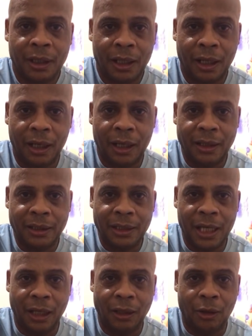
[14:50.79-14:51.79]

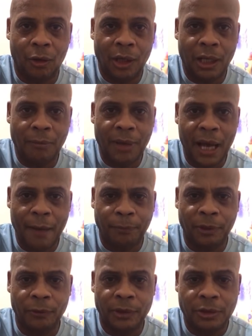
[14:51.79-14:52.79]
Yeah, Lord, I'm
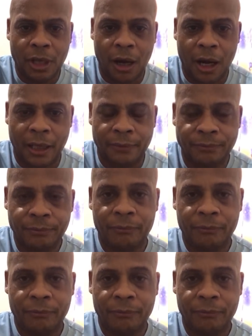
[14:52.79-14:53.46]
happily retired.